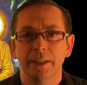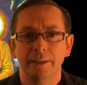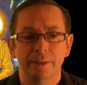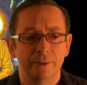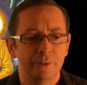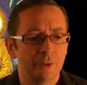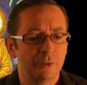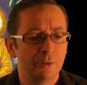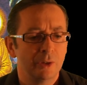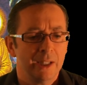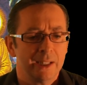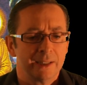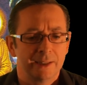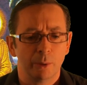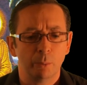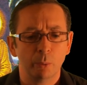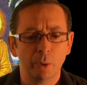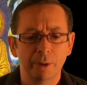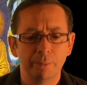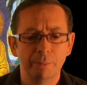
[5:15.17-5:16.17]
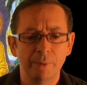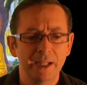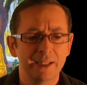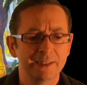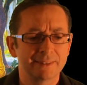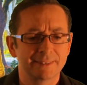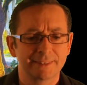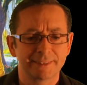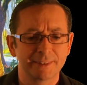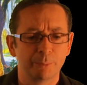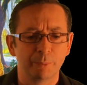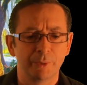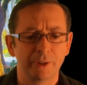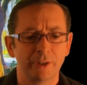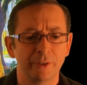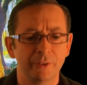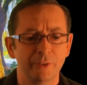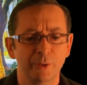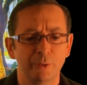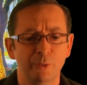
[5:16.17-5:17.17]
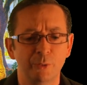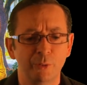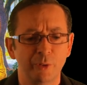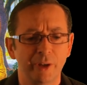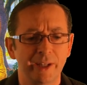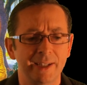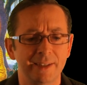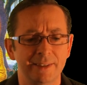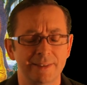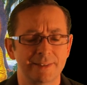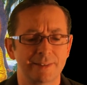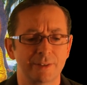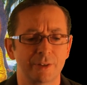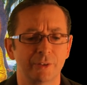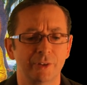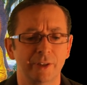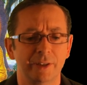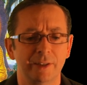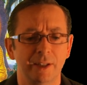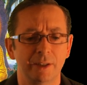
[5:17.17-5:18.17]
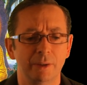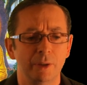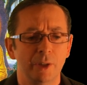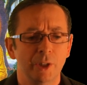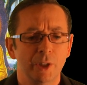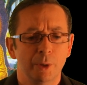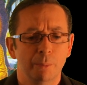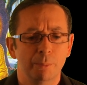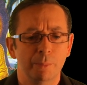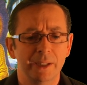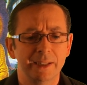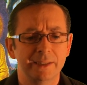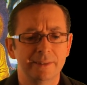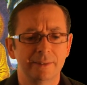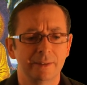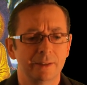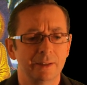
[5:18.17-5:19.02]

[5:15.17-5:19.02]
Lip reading: You know, they wear masks or something on their face so that they might,